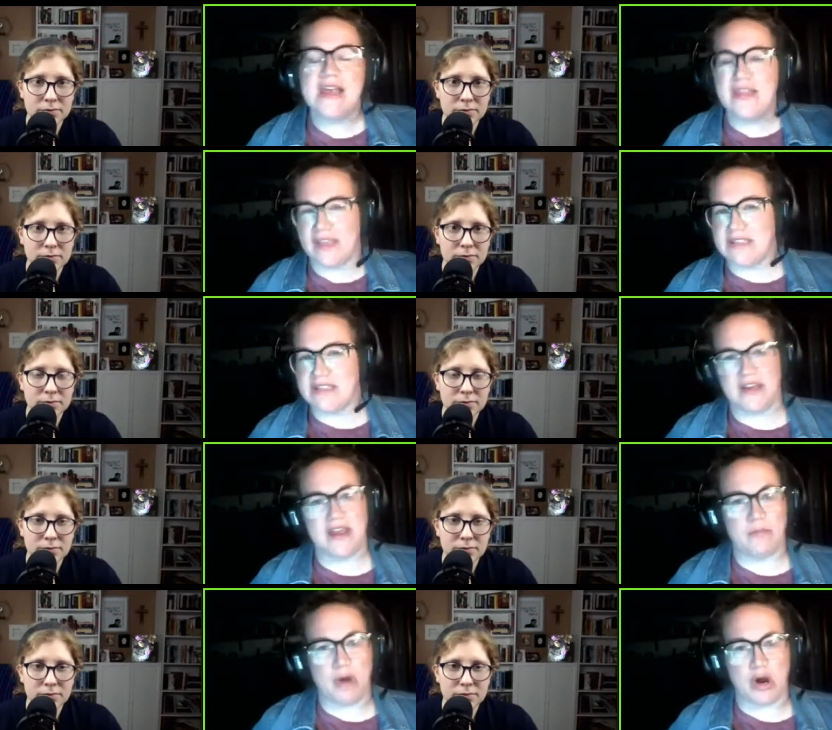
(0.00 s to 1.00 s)
Speaker 1: they had done an
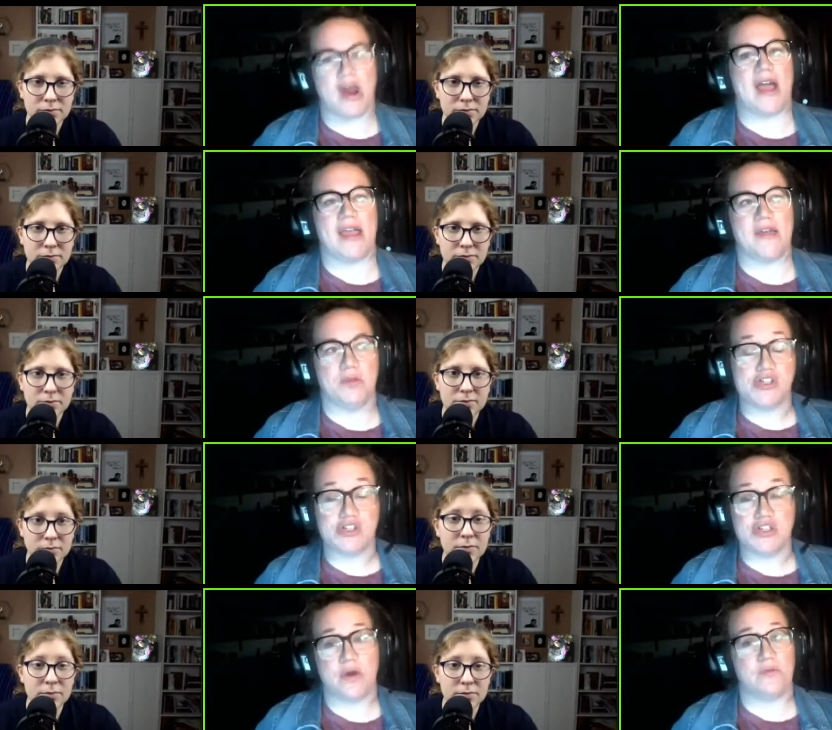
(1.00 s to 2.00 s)
MRI, which
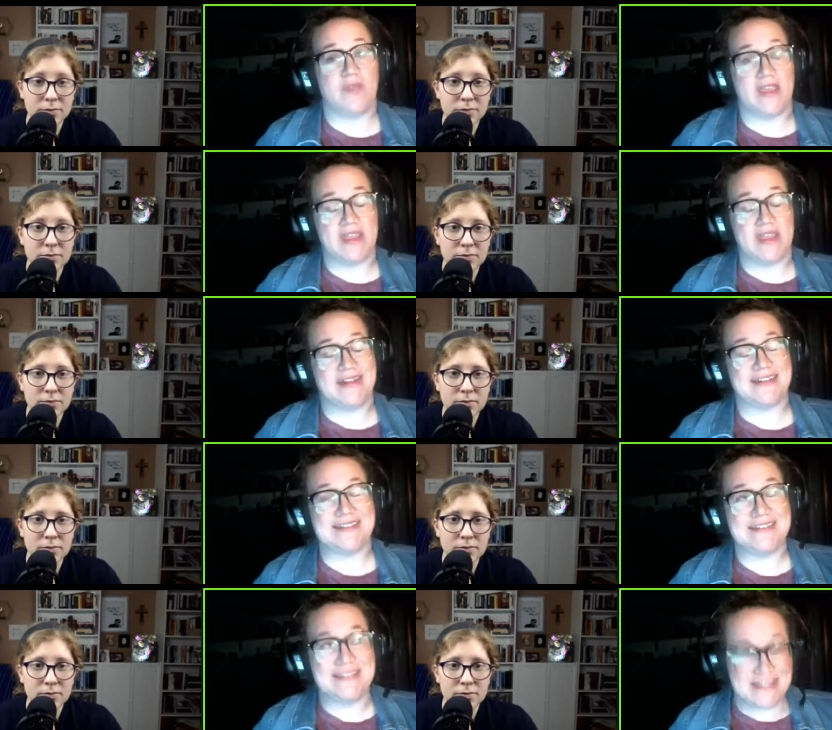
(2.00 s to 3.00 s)
showed that he had
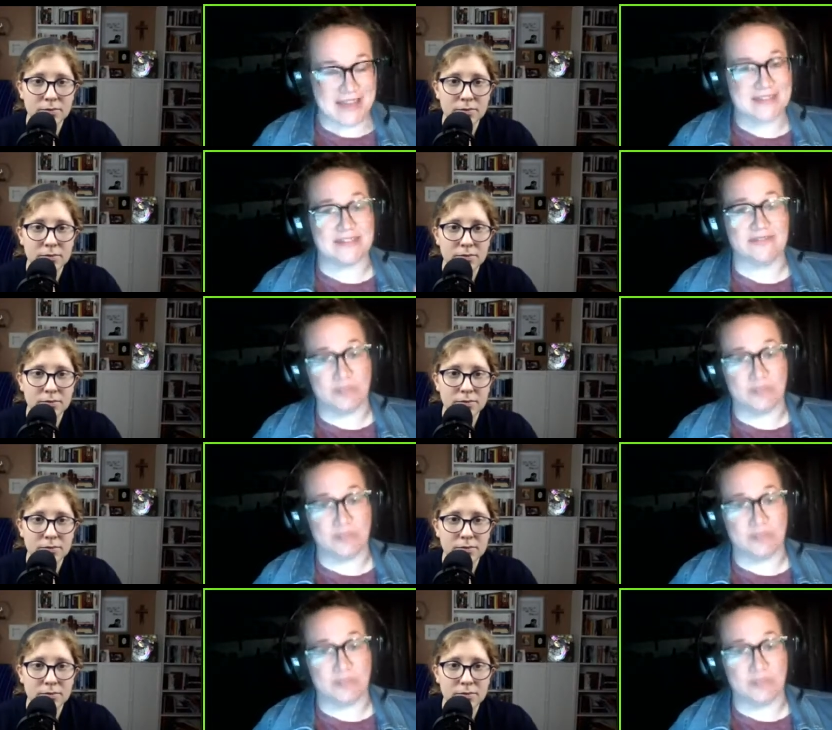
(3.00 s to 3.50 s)
extensive